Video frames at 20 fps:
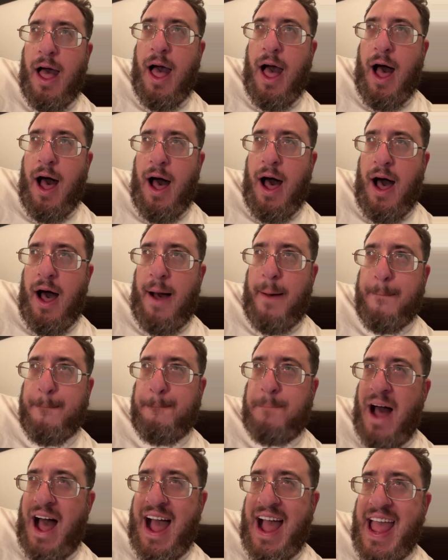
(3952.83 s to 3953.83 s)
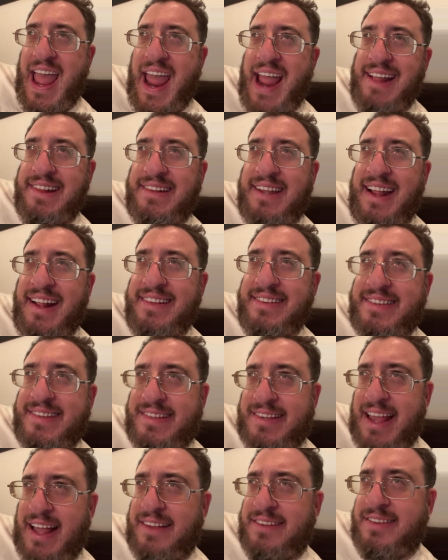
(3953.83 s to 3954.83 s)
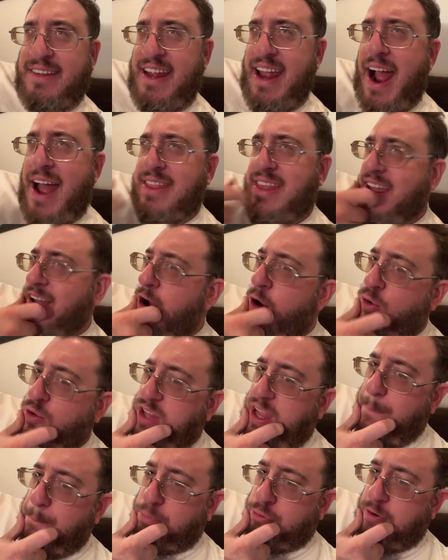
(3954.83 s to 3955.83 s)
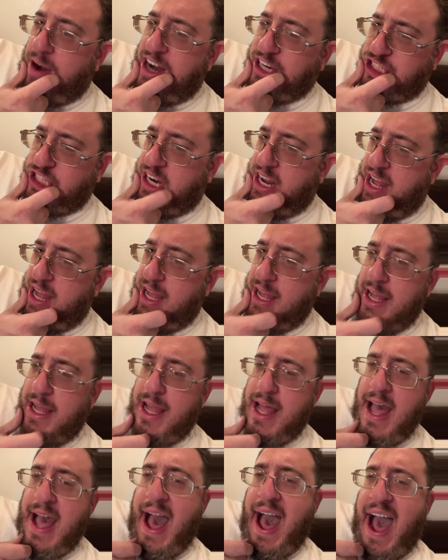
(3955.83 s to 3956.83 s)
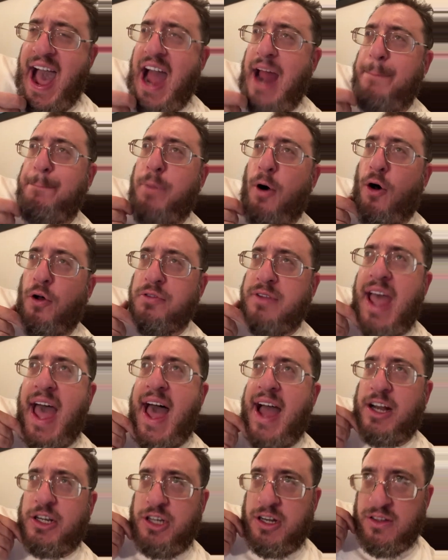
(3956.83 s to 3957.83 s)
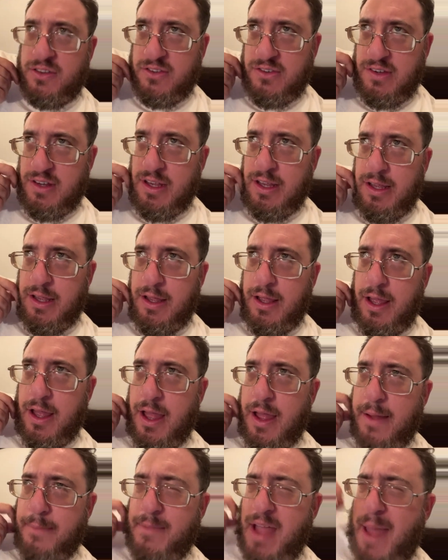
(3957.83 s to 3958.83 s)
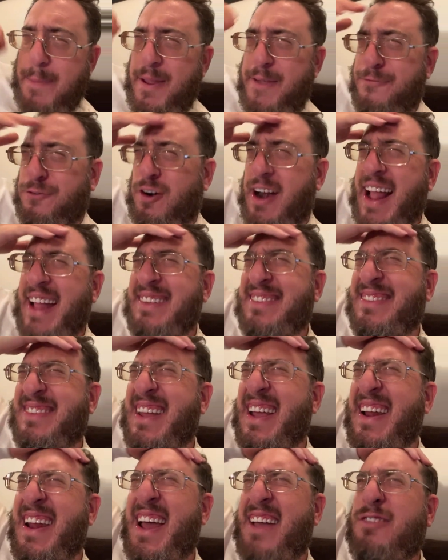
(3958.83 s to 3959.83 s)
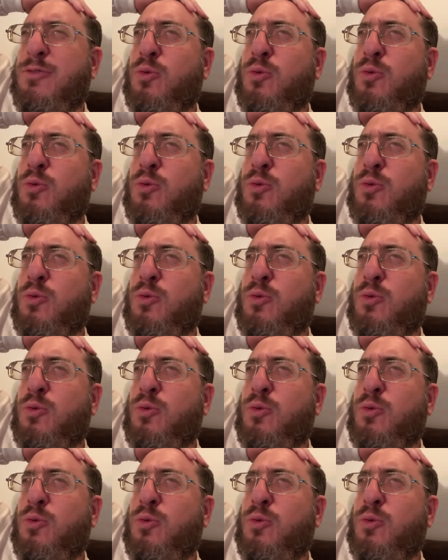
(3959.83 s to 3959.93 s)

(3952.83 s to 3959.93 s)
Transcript: By 1860, I think only Prussia had bolt actions. Maybe France did as